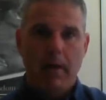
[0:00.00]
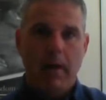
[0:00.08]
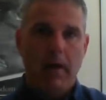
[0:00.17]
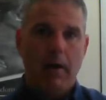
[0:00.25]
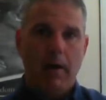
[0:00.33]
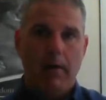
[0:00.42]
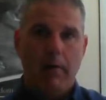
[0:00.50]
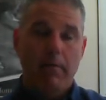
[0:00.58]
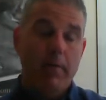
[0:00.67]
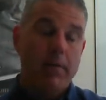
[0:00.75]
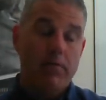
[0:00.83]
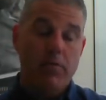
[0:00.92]
are,
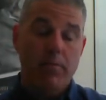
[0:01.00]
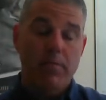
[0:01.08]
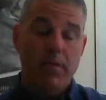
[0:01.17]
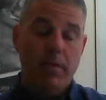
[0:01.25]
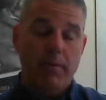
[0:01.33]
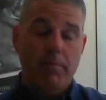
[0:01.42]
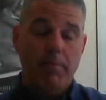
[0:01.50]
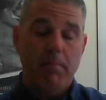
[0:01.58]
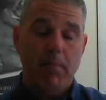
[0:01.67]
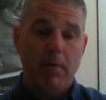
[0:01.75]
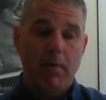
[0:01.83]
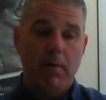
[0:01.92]
in terms of the
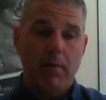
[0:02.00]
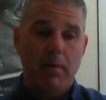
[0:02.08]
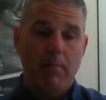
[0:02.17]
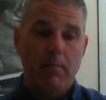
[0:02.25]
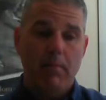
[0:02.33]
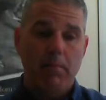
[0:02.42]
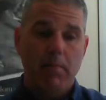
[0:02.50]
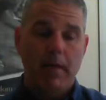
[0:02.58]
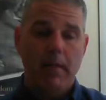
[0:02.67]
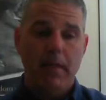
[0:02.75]
product